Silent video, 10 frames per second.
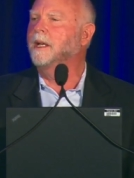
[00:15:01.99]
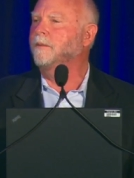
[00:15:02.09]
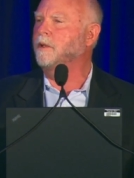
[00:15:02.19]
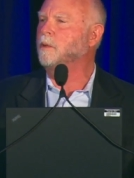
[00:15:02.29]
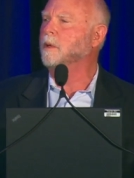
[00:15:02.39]

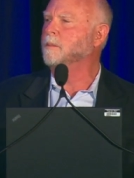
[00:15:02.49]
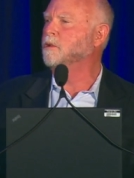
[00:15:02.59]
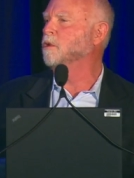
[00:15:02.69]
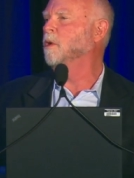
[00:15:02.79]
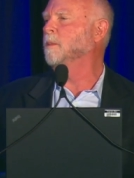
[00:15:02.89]
if you
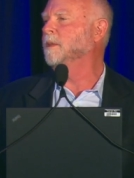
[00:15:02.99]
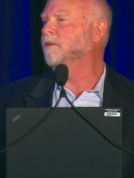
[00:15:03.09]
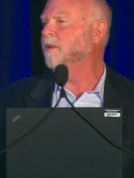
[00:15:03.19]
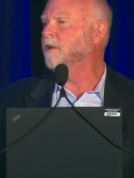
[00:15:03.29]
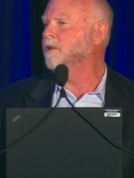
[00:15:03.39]
absorbed the
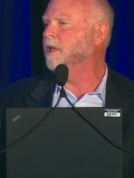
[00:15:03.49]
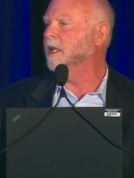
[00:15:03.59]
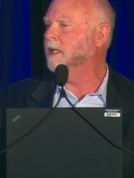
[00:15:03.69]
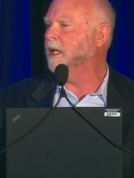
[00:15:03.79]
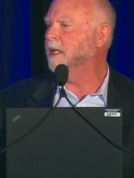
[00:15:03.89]
fish
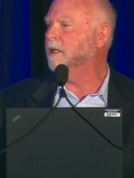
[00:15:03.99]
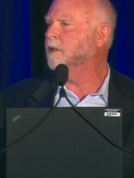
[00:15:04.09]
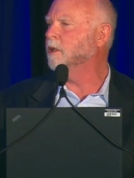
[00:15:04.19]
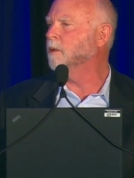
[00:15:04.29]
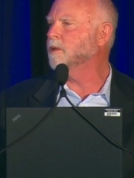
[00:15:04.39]
D N A
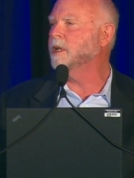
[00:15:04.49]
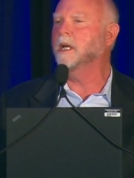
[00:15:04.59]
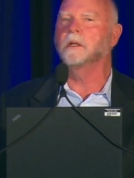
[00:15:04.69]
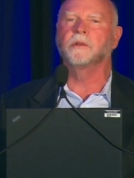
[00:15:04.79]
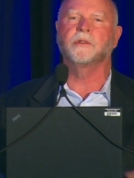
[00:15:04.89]
into your
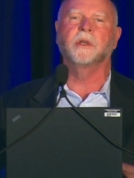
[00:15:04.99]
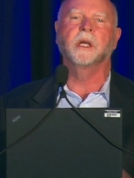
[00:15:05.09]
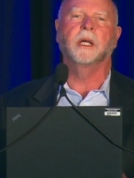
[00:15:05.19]
cells